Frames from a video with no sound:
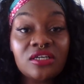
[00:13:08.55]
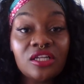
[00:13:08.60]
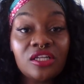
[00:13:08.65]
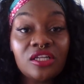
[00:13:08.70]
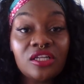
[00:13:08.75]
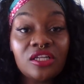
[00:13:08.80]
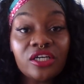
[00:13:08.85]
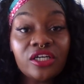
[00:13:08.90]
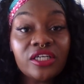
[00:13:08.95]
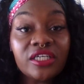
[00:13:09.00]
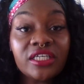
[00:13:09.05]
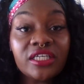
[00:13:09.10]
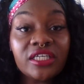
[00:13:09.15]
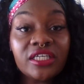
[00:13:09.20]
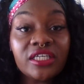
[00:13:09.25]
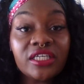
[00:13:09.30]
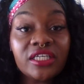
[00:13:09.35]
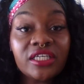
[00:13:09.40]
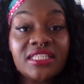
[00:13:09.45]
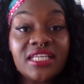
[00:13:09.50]

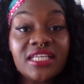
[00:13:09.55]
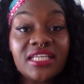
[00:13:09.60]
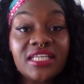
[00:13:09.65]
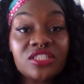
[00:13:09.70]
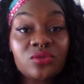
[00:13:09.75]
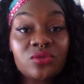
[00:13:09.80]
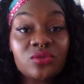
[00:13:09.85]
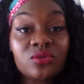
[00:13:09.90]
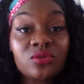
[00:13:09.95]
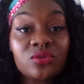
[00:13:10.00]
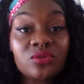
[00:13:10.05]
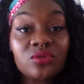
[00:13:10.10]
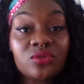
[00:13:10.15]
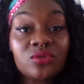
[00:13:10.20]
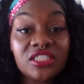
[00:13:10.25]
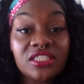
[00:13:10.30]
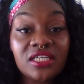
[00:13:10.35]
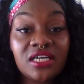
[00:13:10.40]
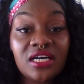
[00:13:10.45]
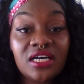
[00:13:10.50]
lurking and that's
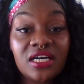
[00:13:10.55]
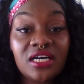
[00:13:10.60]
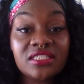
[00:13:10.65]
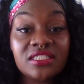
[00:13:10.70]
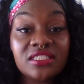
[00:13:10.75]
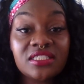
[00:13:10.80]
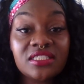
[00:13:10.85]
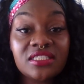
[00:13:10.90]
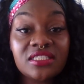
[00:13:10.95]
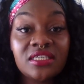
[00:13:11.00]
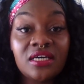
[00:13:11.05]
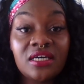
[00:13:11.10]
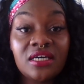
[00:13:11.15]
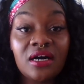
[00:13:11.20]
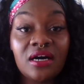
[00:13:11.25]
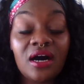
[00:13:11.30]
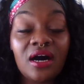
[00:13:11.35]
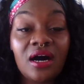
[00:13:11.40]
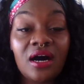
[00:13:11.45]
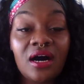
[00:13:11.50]
watching
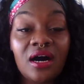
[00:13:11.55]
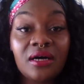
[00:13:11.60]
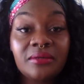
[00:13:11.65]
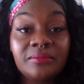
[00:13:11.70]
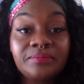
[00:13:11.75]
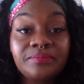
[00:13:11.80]
us.